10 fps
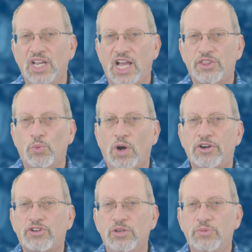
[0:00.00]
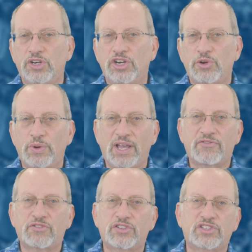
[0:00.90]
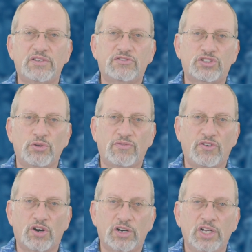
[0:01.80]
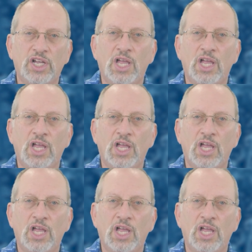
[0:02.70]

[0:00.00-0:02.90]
and the wider community we have received so far.